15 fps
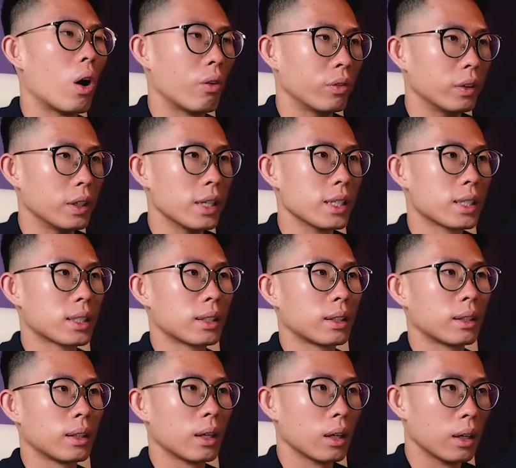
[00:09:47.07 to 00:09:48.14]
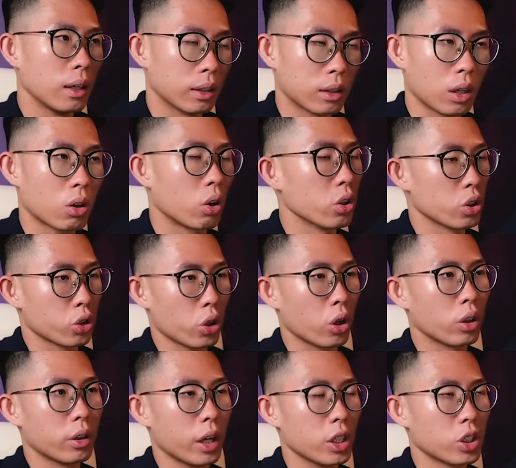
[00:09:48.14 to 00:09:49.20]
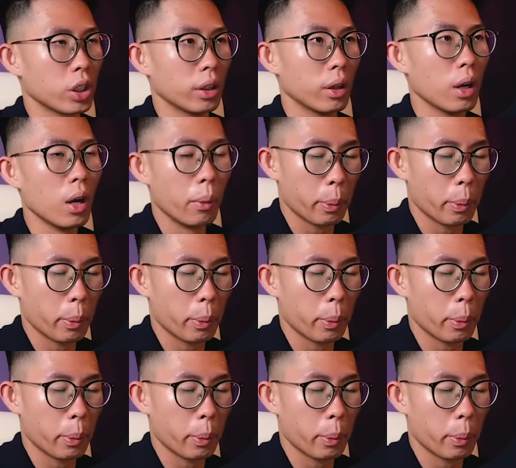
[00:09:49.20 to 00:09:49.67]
of this little consolidation,